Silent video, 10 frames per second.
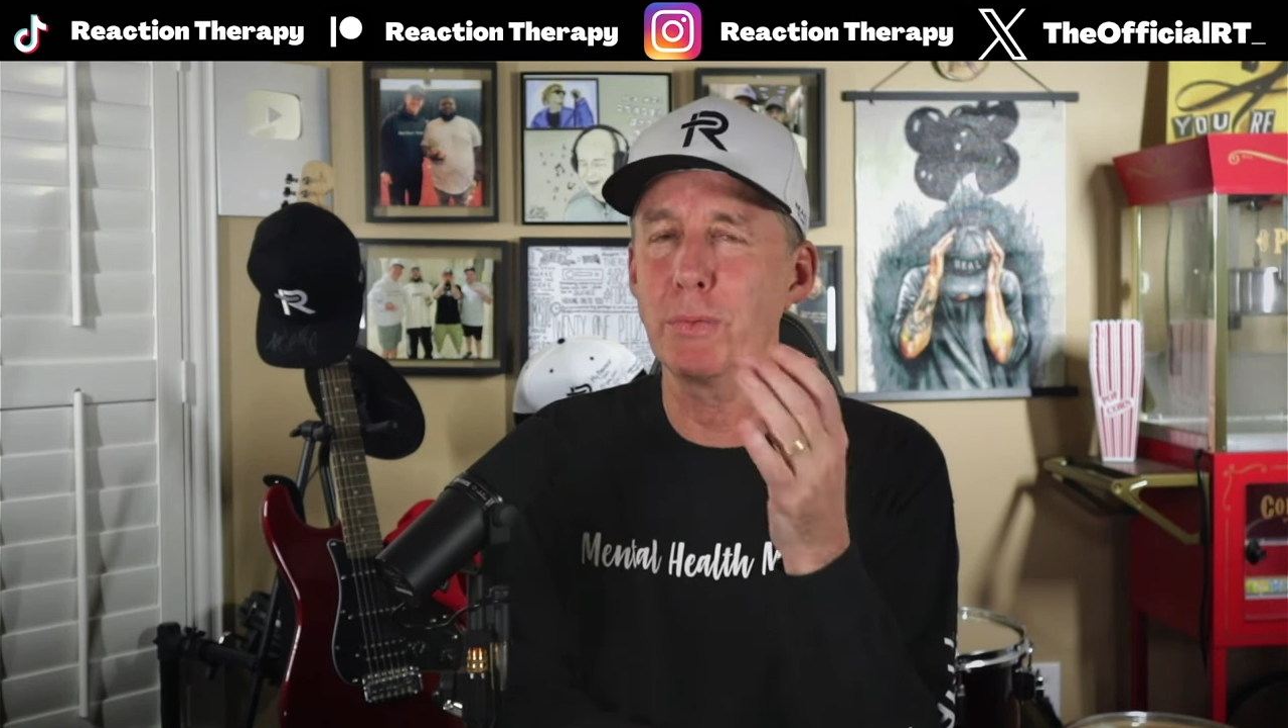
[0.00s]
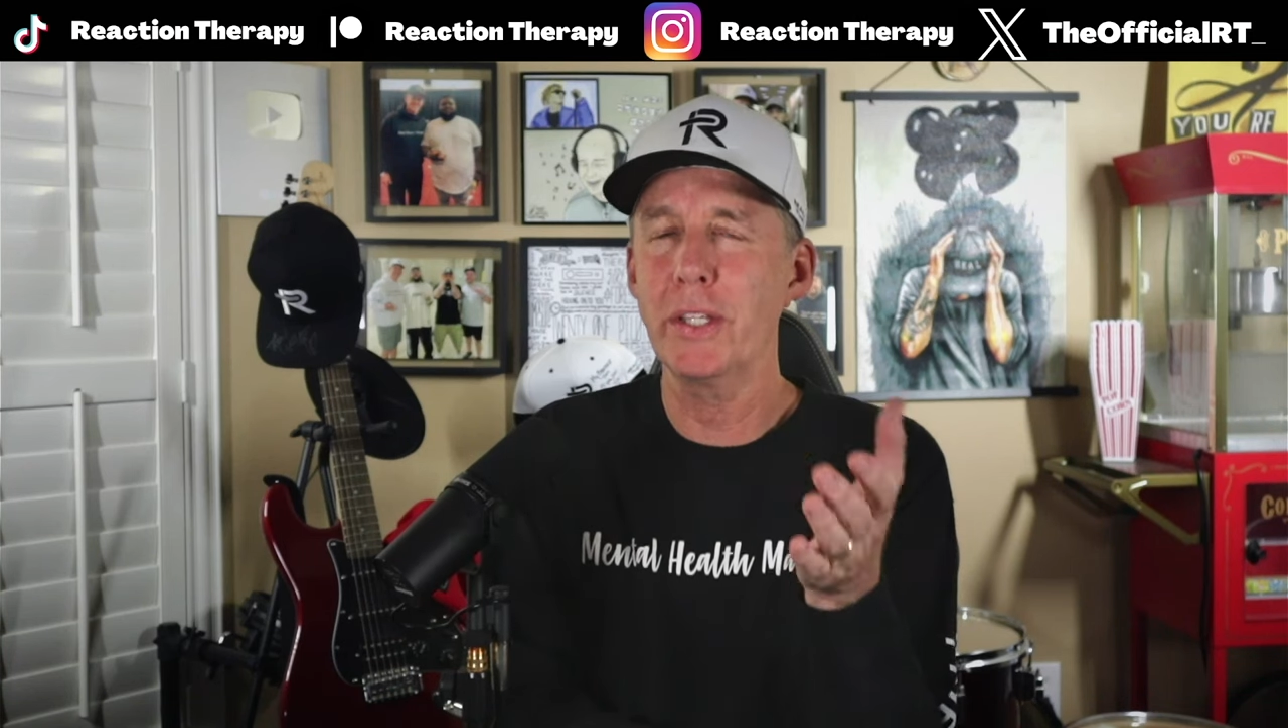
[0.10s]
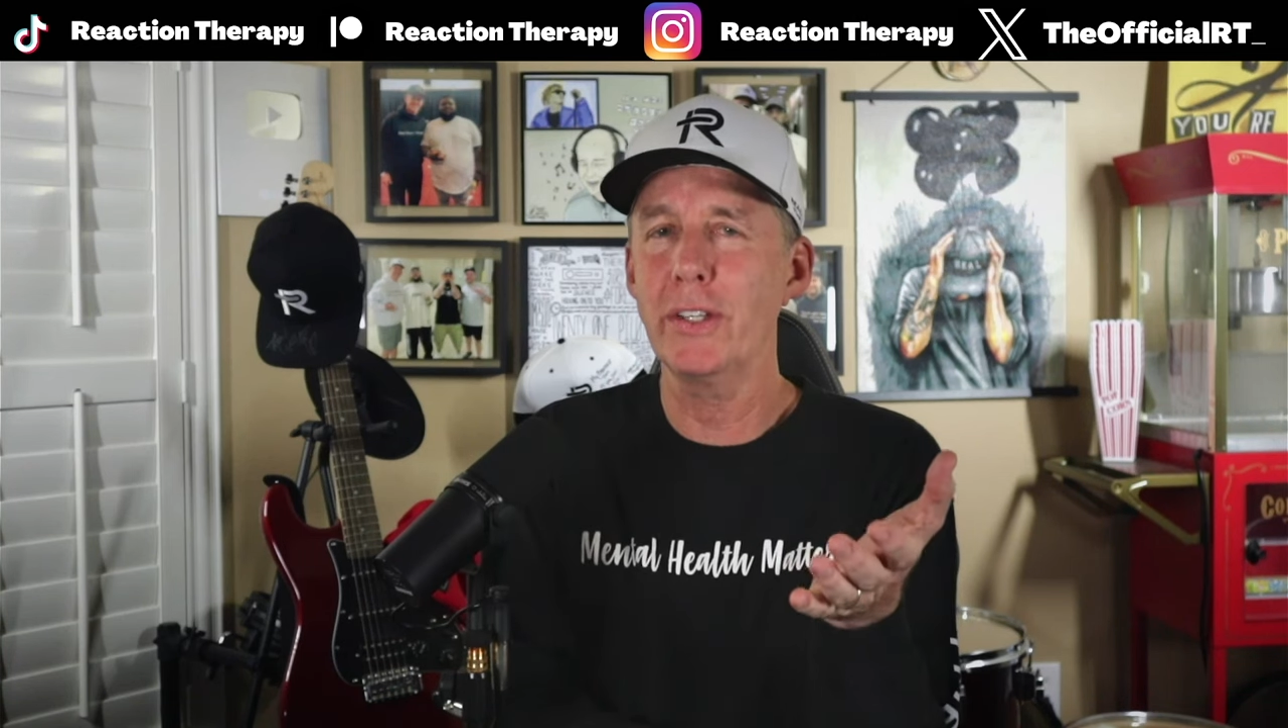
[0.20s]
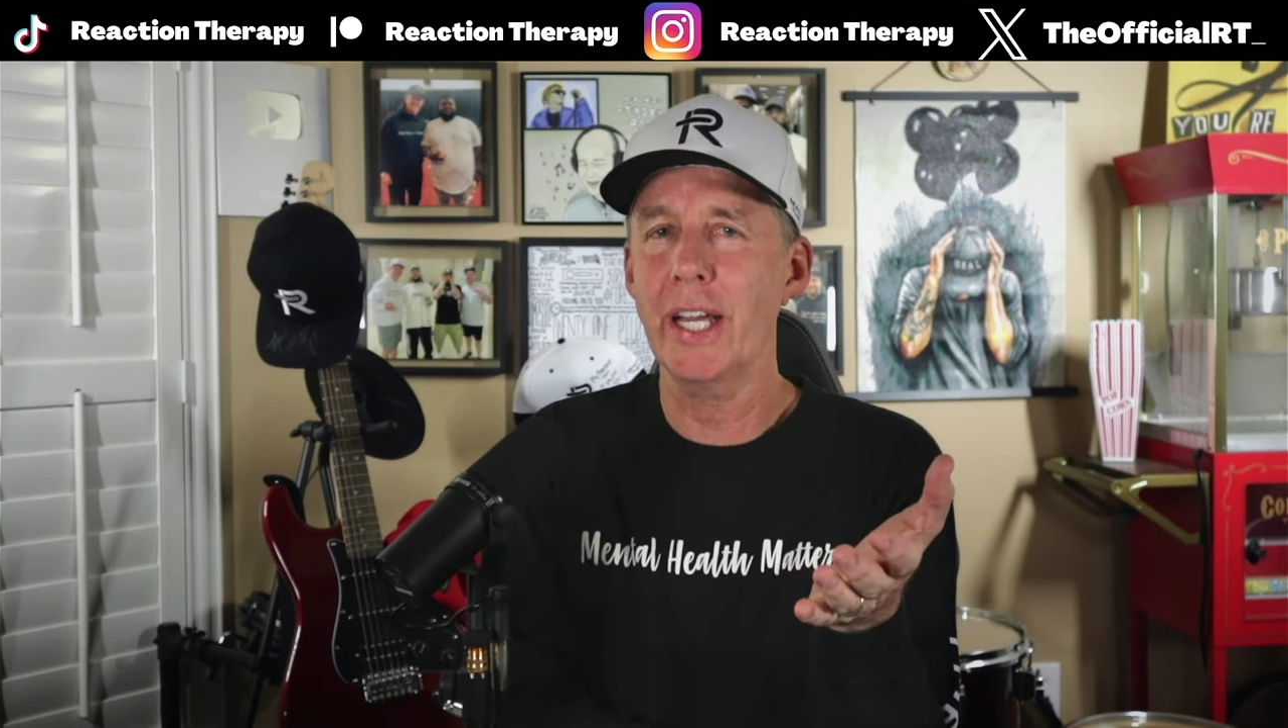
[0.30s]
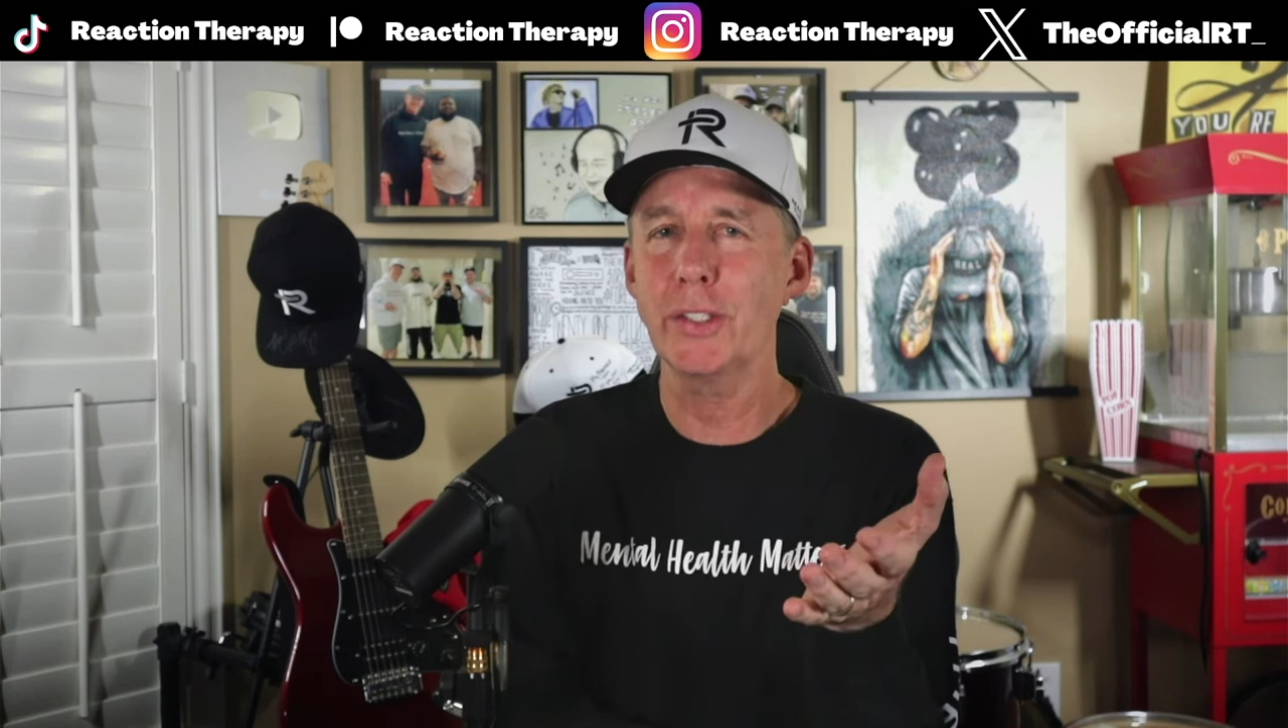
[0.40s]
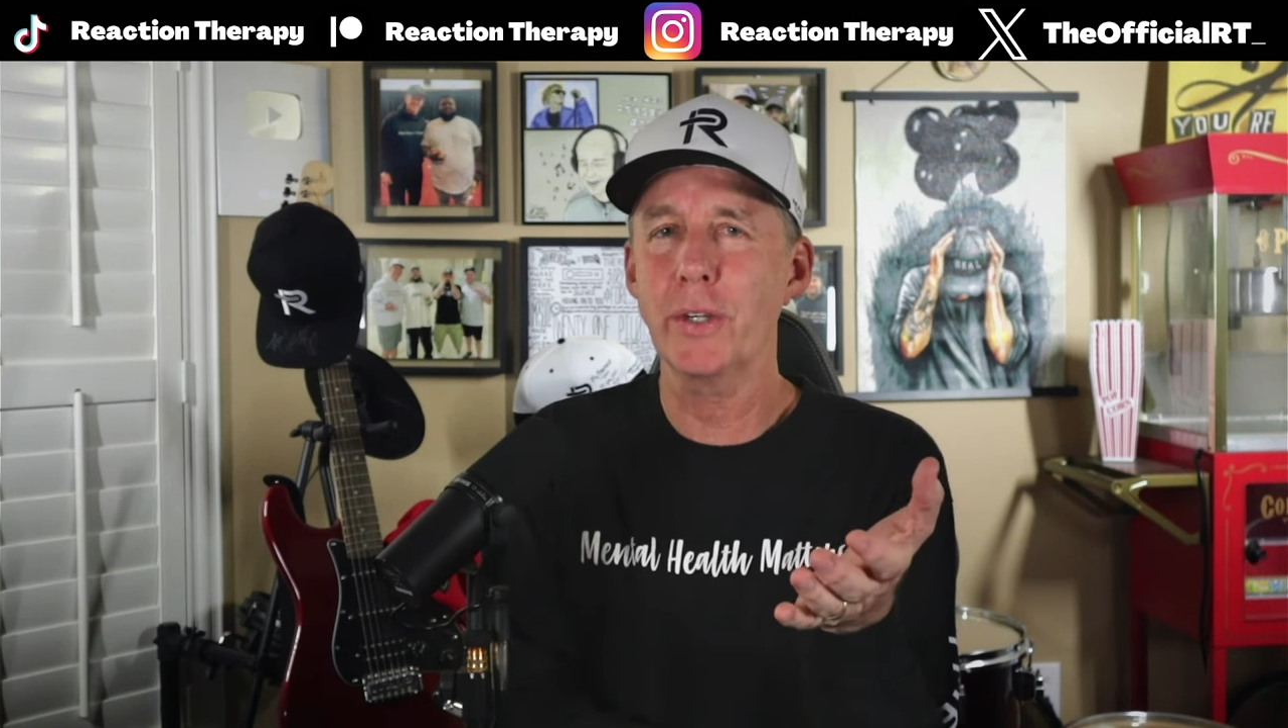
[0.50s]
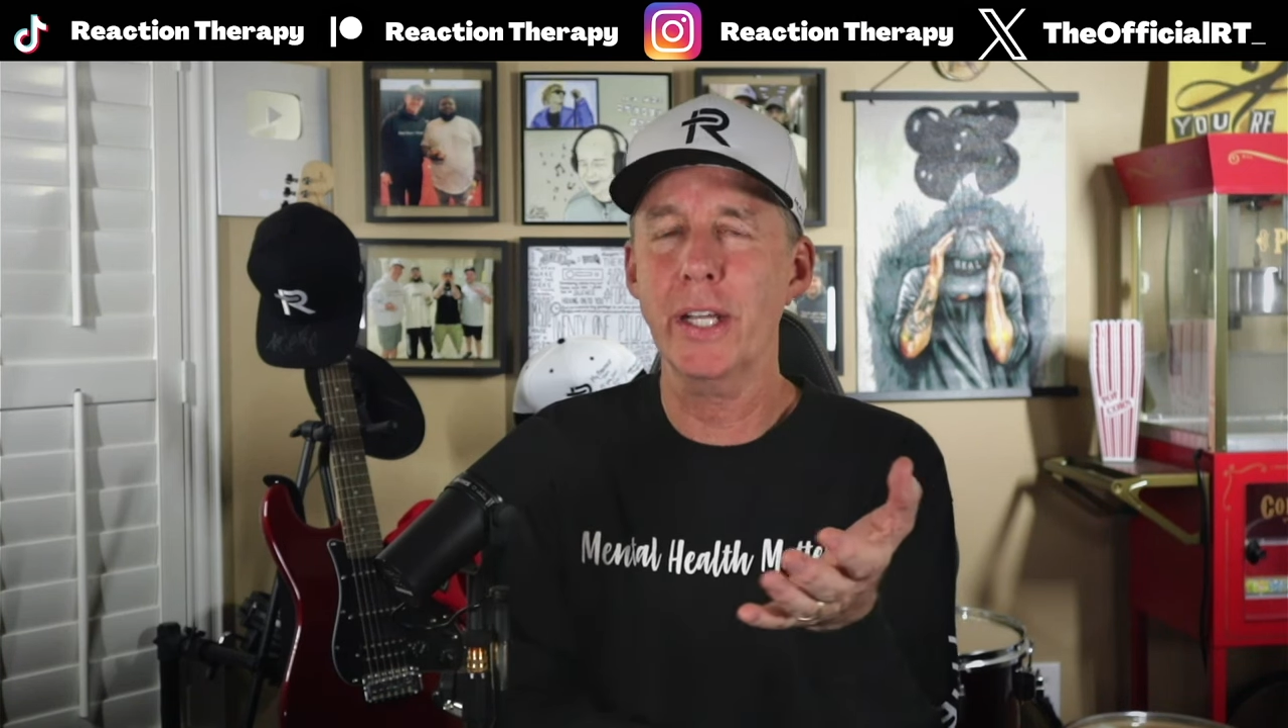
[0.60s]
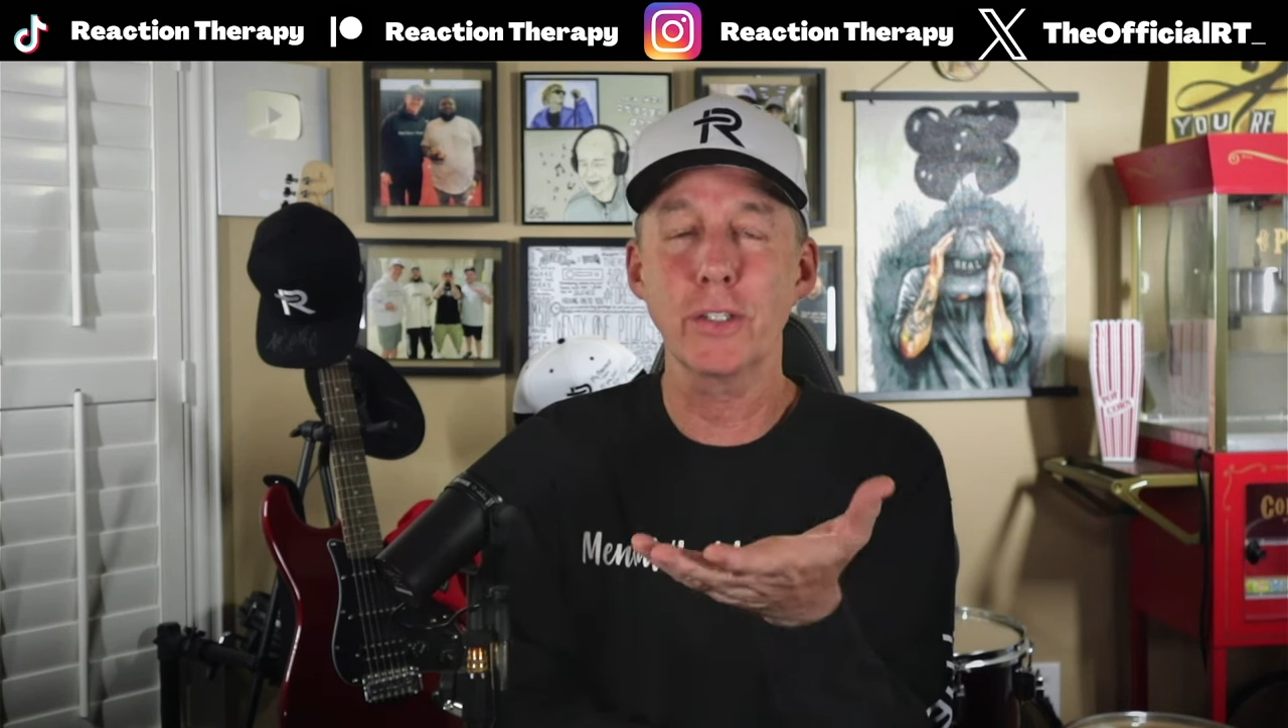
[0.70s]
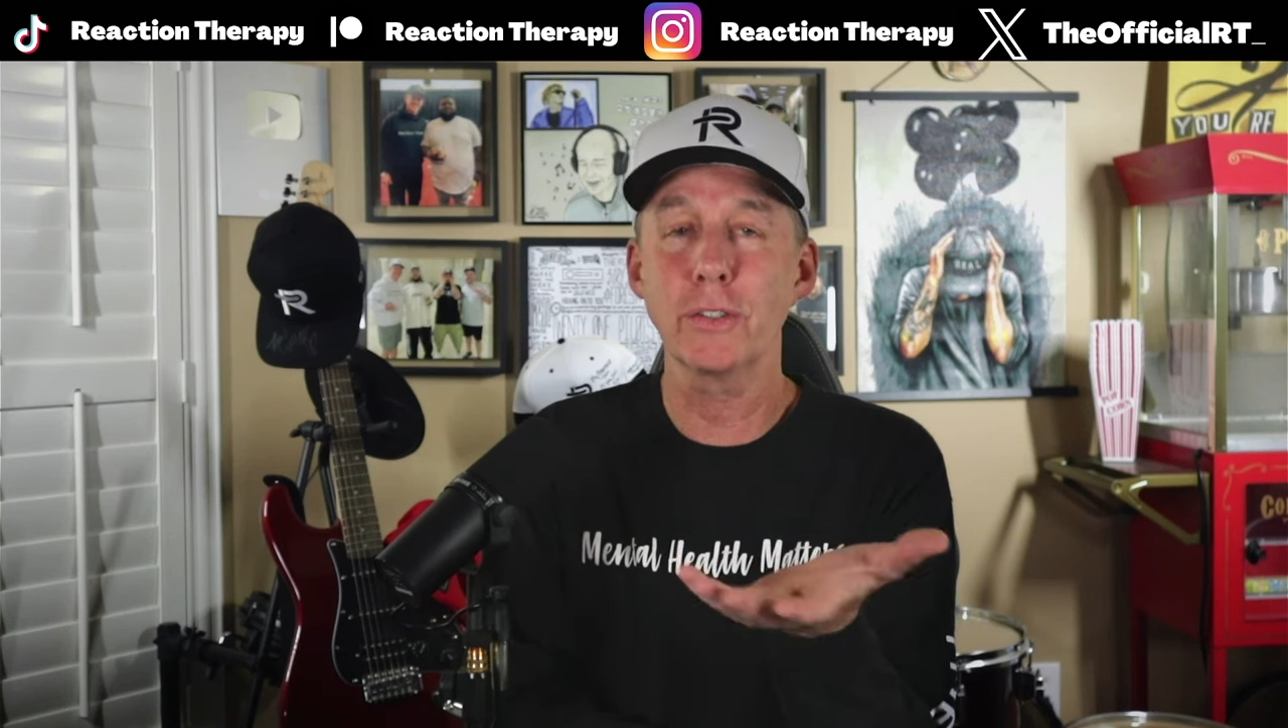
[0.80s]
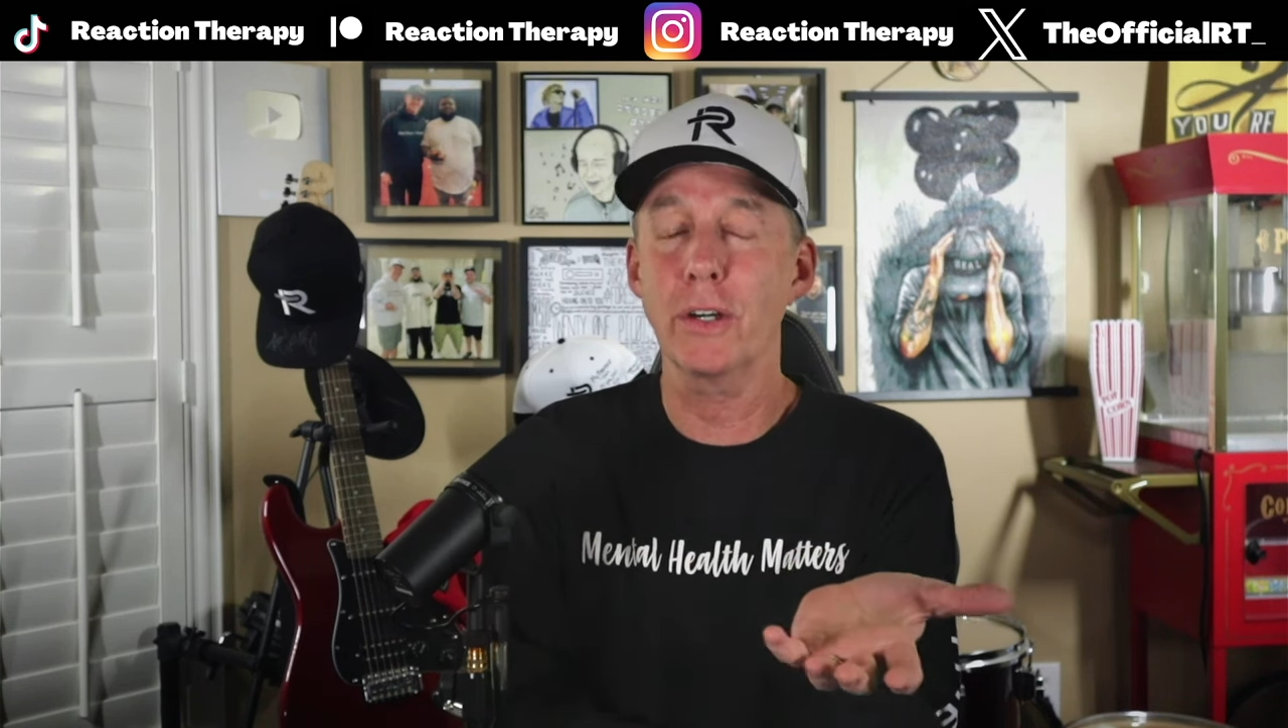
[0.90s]
whether you like
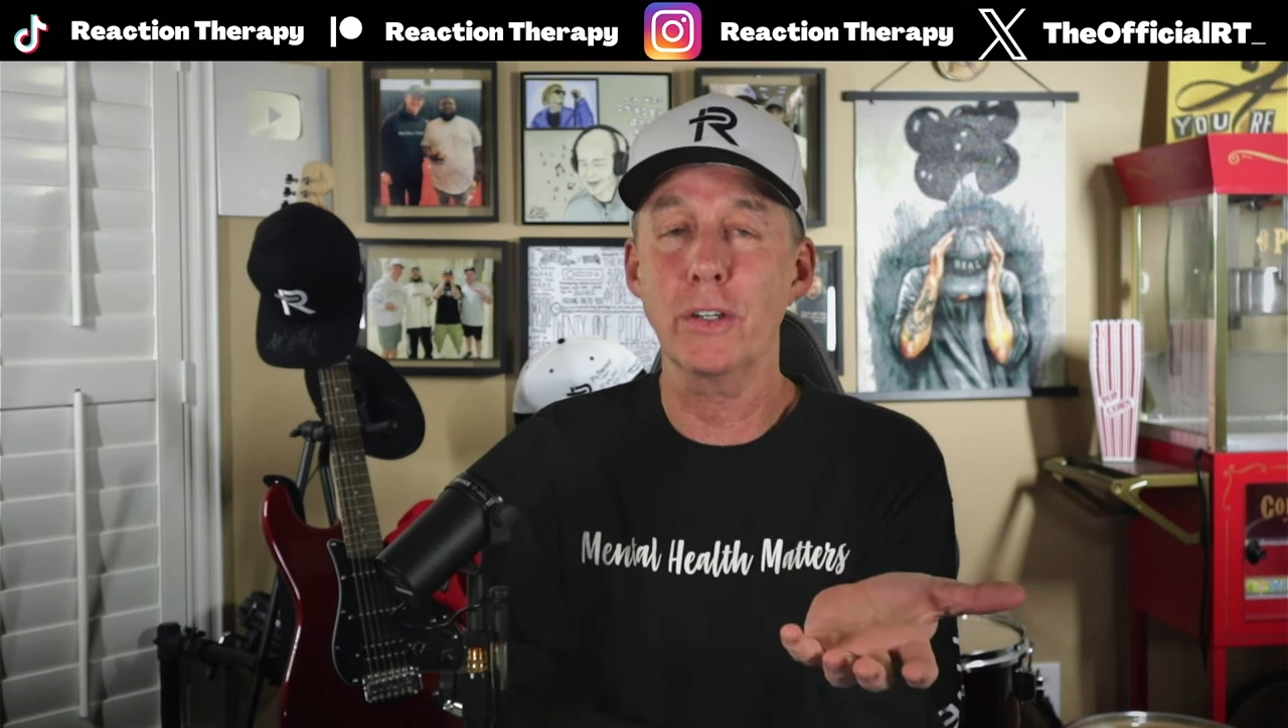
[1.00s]
Drake or,